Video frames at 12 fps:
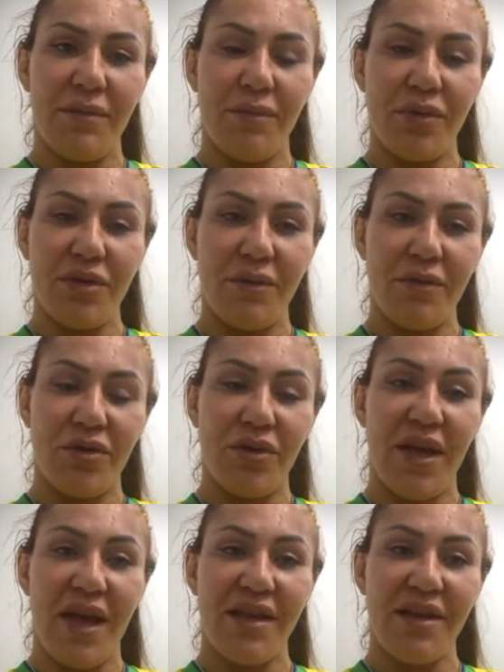put it
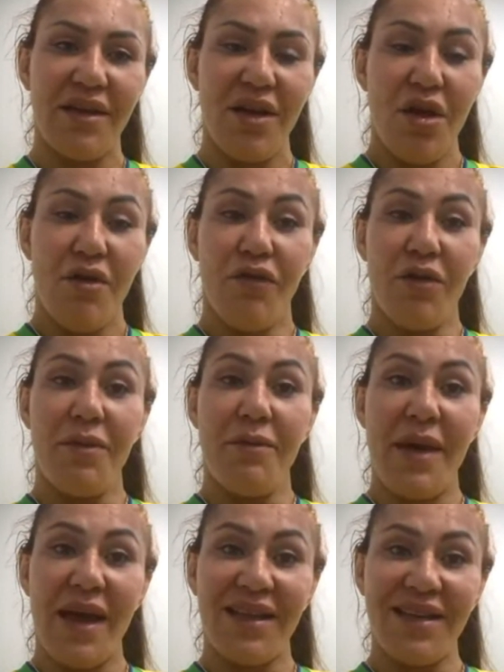together for be
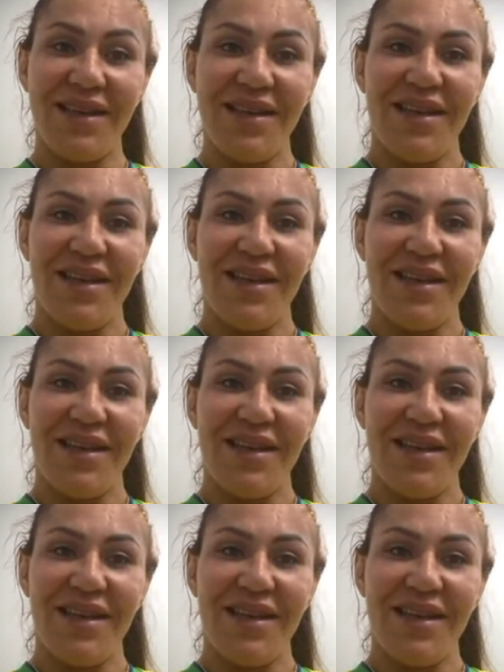better.